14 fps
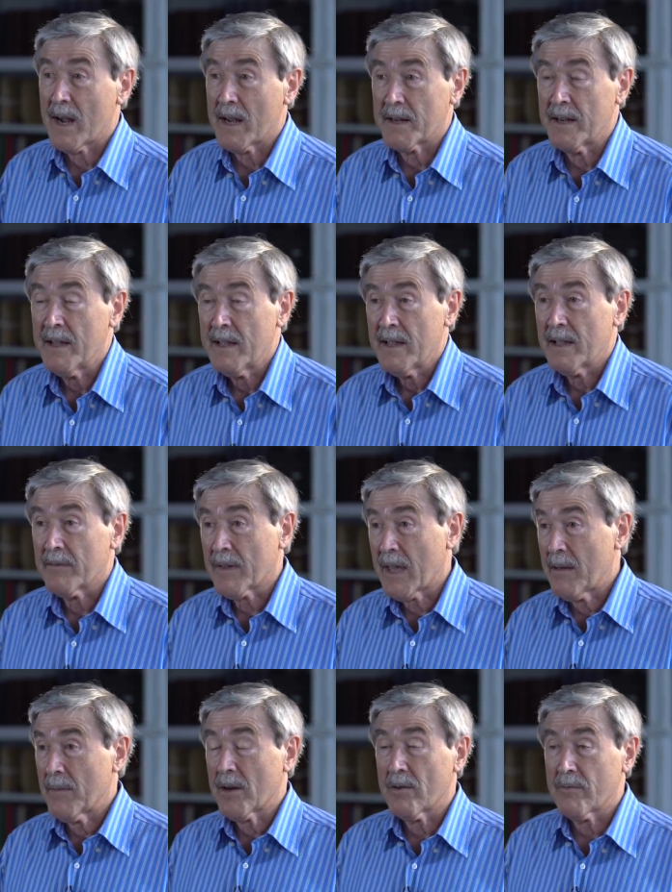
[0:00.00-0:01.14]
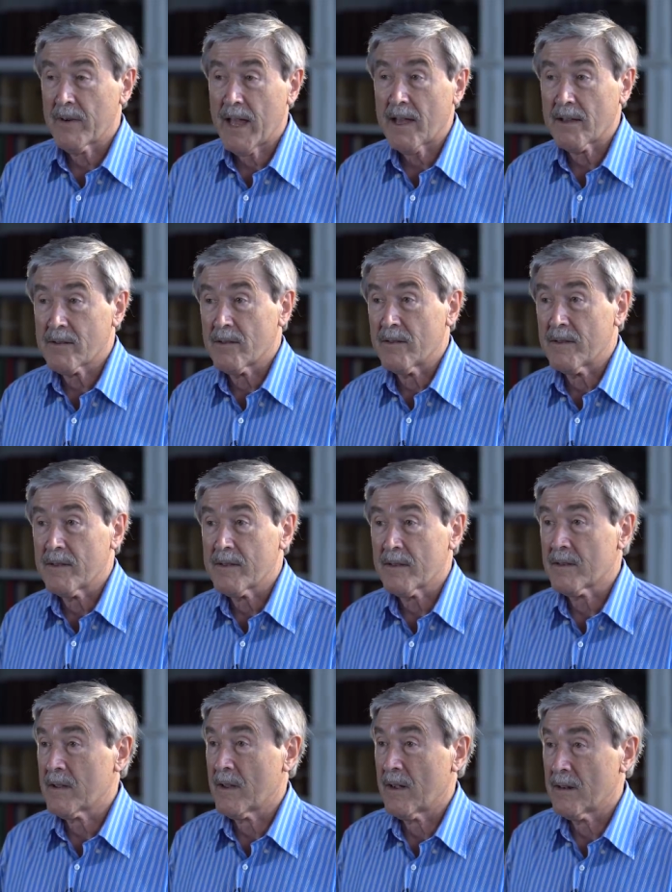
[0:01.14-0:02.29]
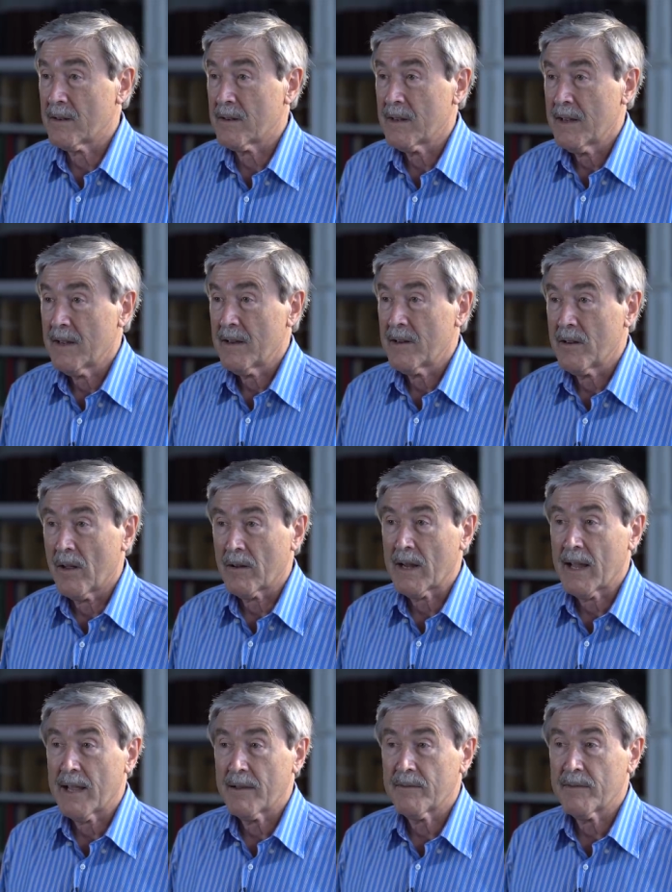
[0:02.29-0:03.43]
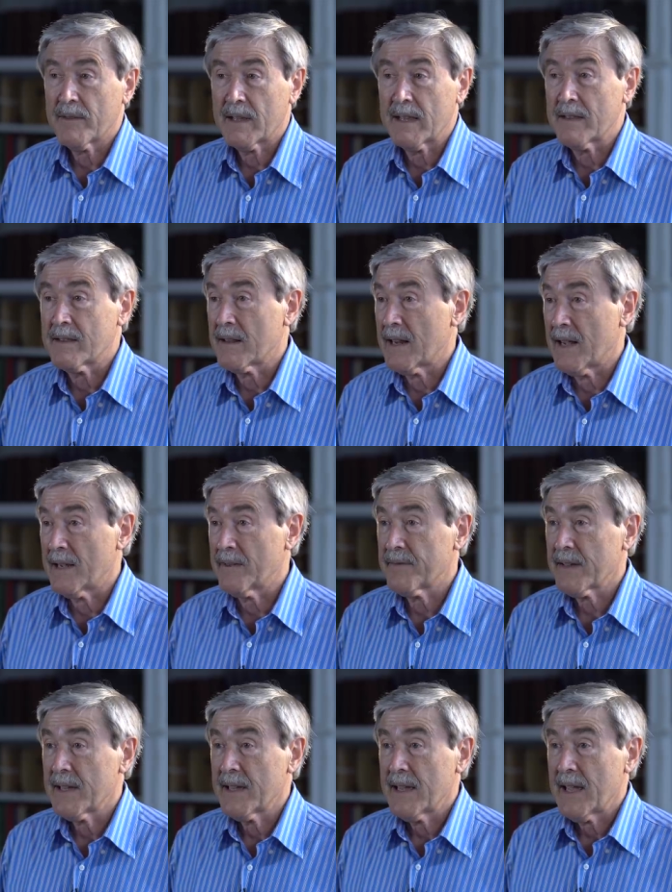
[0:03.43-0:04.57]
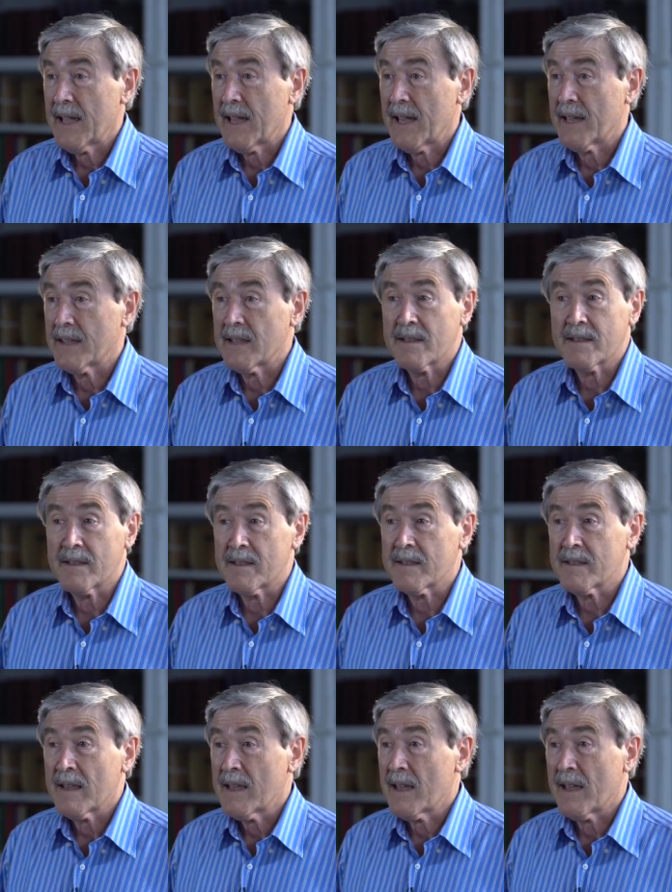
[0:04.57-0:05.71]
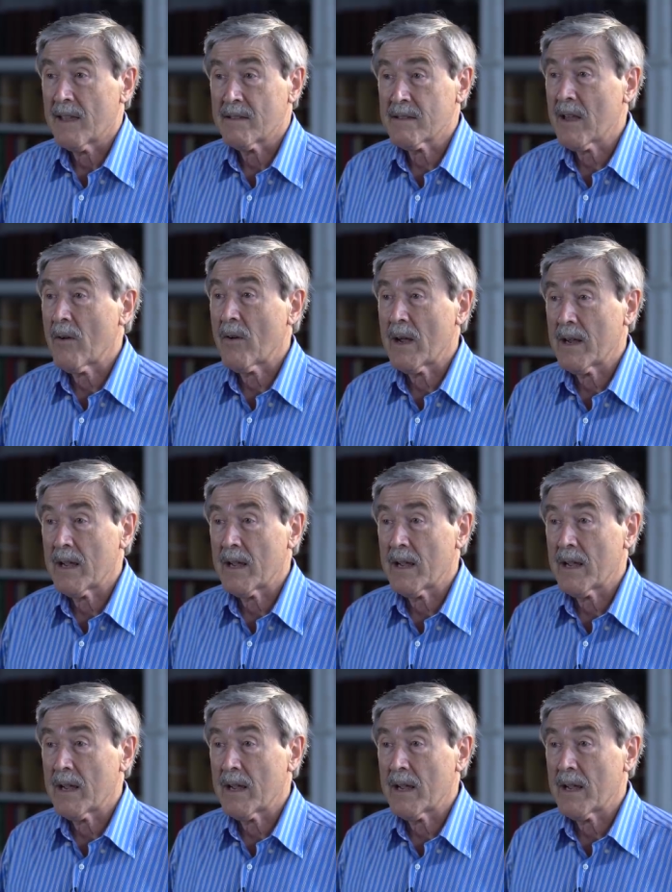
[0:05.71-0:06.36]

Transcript: run of chemical reactions that turned non-life into life. Uh, this is uh, so